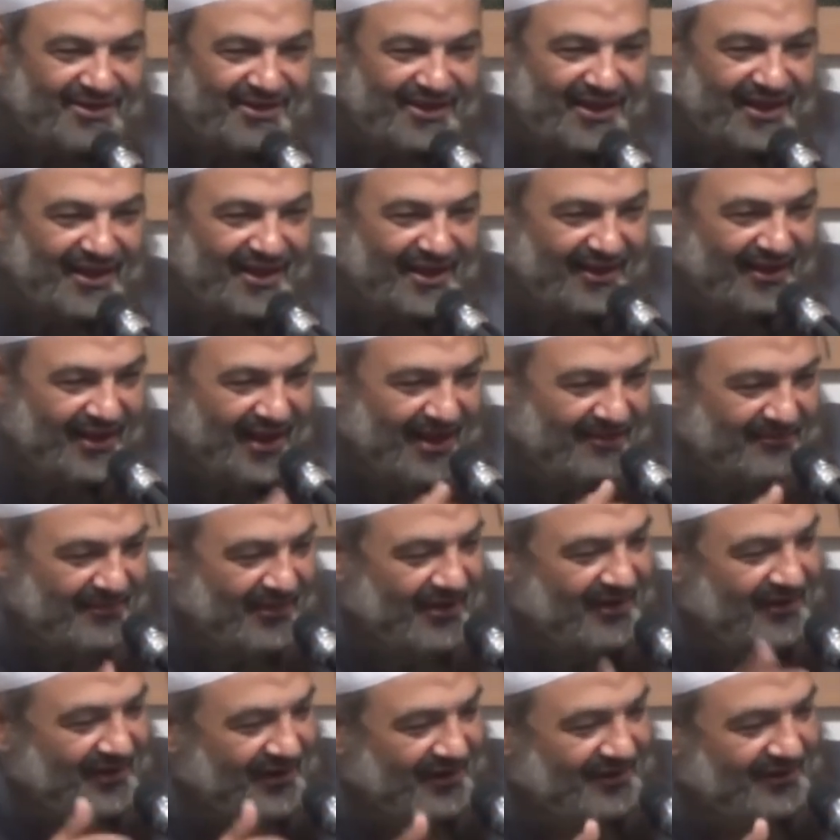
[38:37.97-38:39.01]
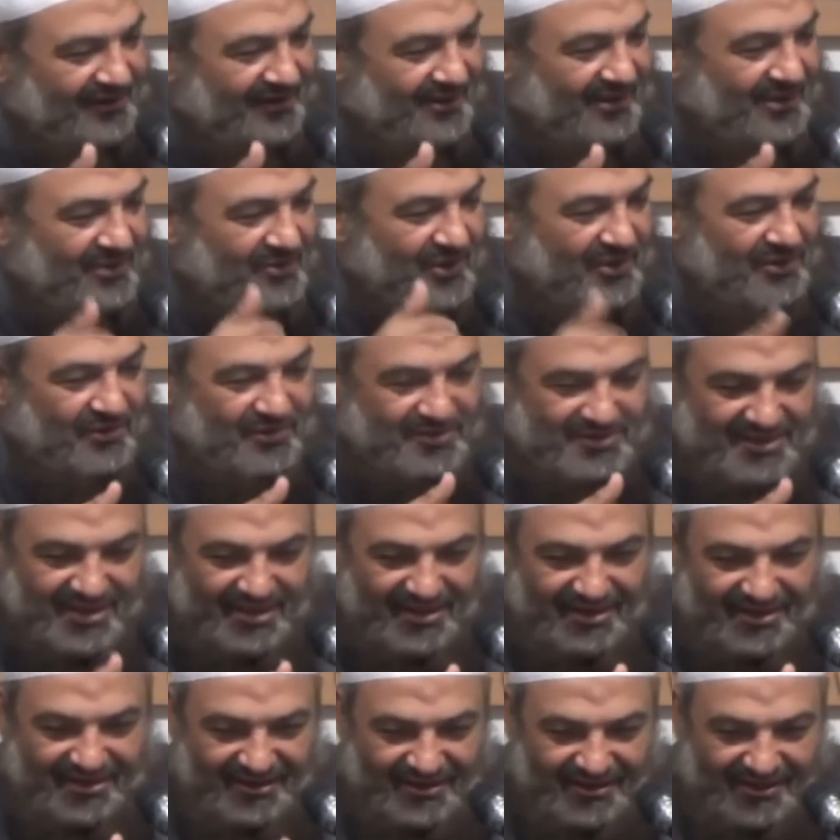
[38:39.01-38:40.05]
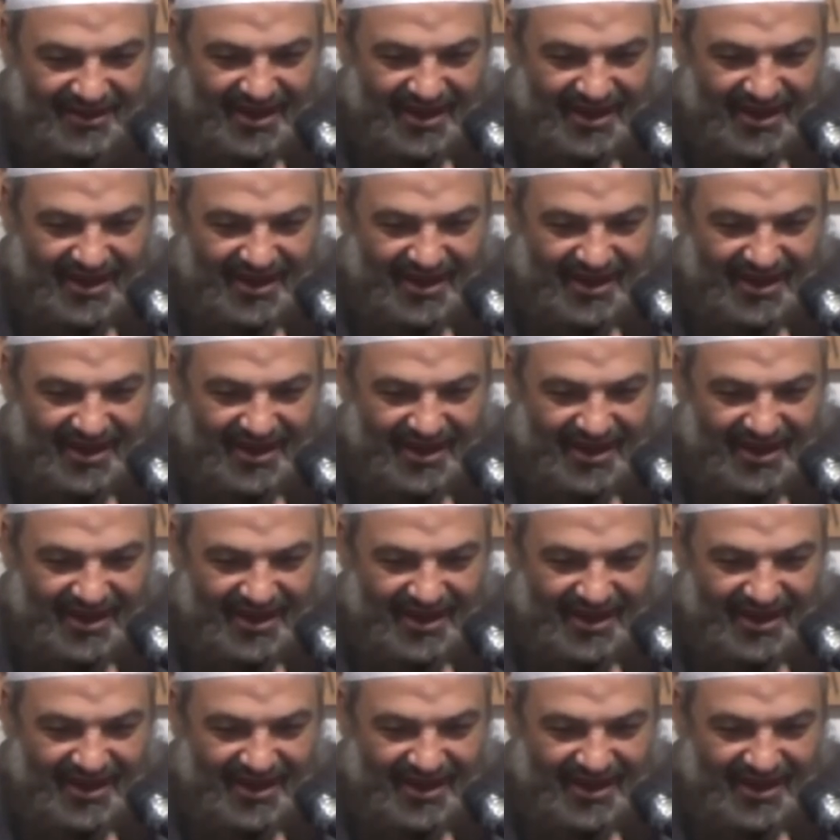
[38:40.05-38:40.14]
the librarian, the one who was a